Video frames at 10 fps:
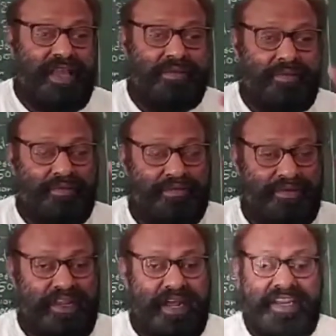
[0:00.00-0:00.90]
we
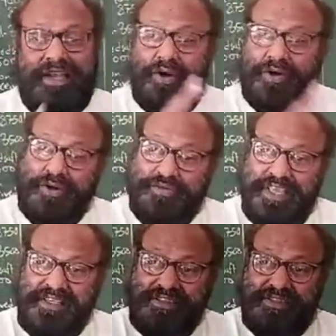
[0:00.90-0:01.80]
have done a lot
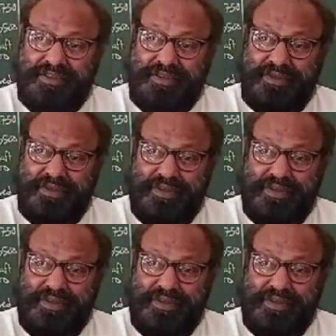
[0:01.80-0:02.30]
of things: